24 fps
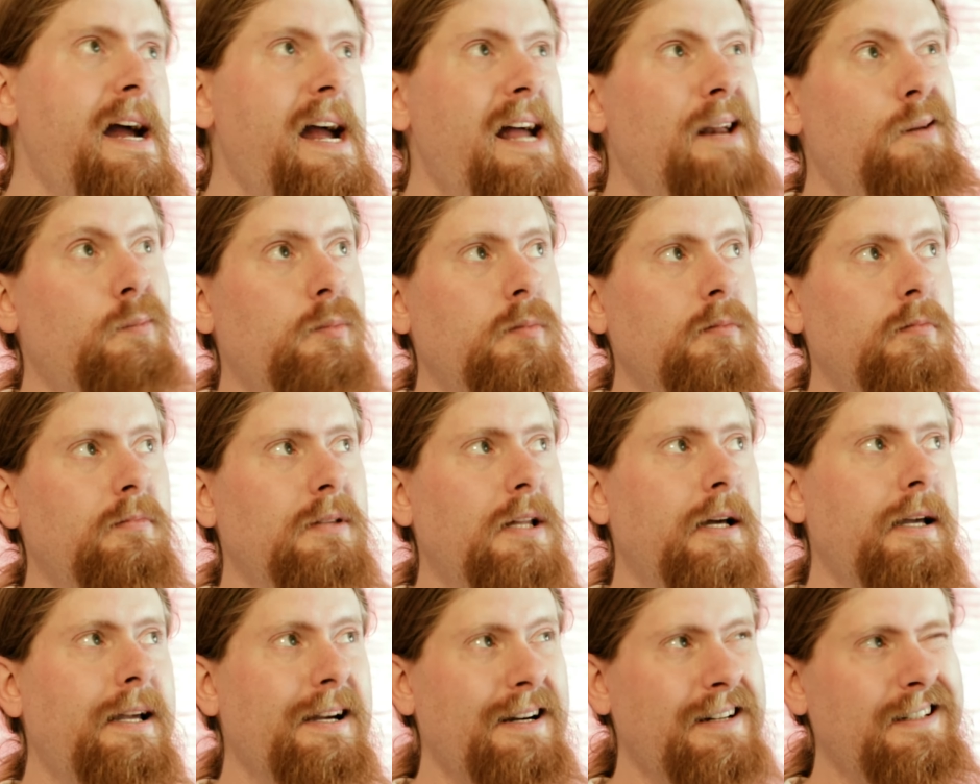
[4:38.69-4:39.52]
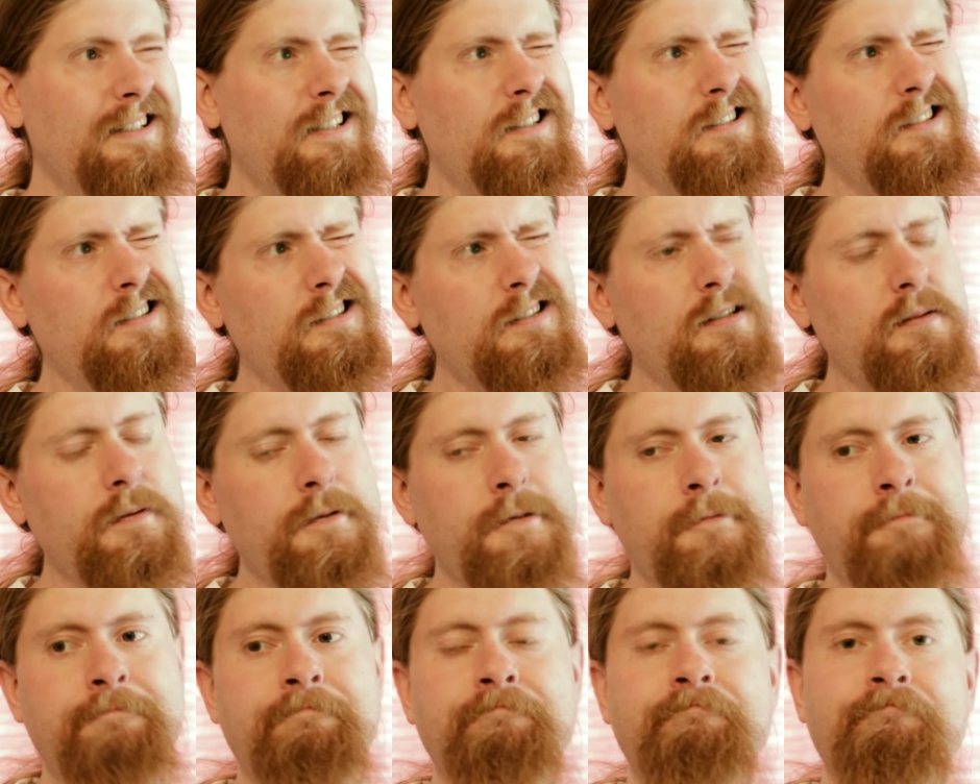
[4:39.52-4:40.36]
And I'm like,
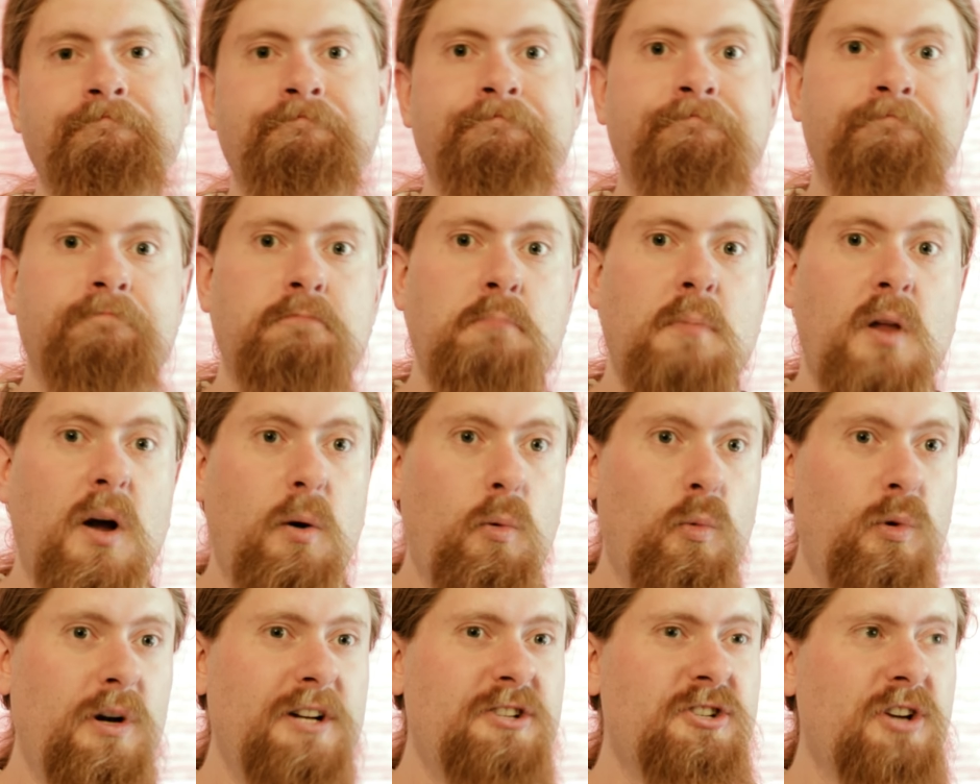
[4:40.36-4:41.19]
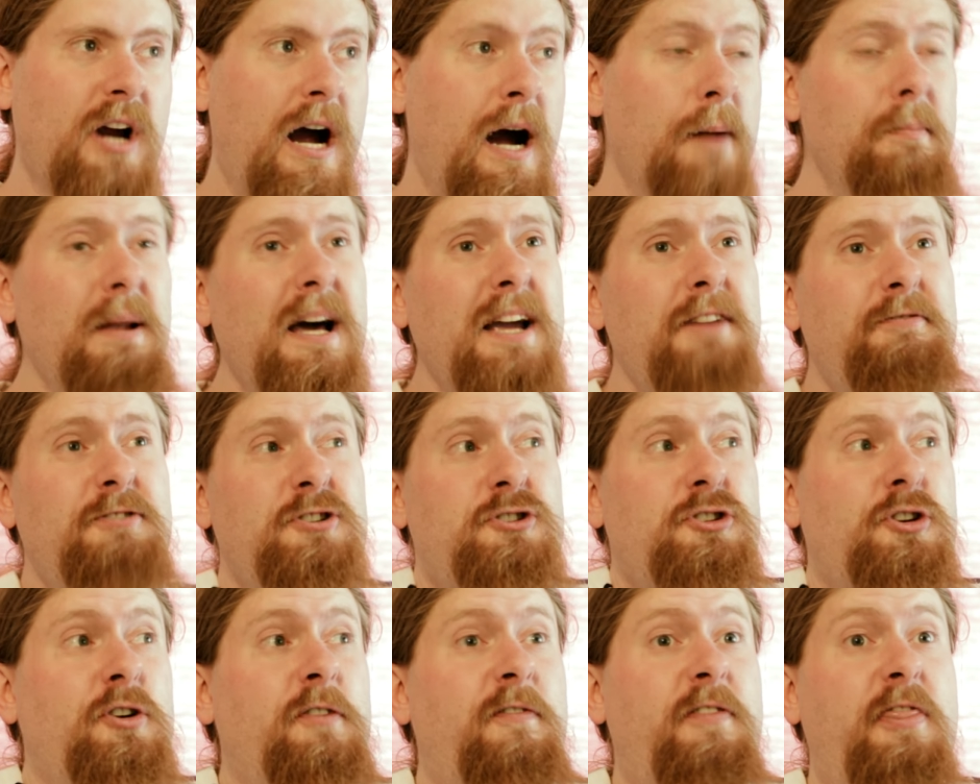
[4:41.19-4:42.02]
which I'm not even
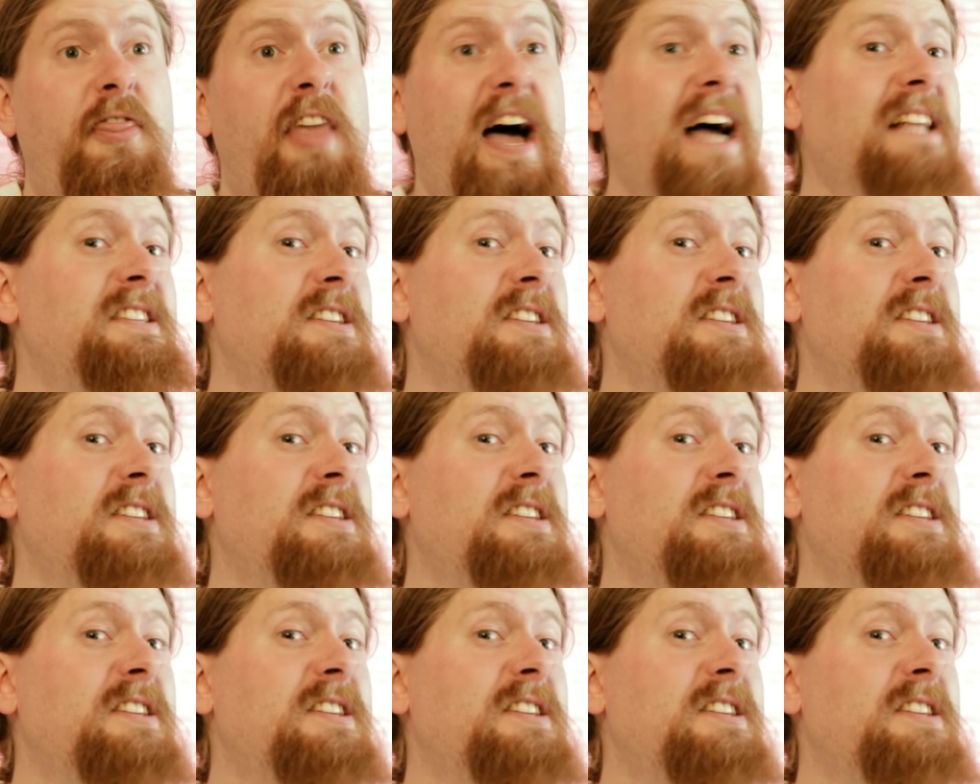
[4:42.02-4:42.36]
sure if that's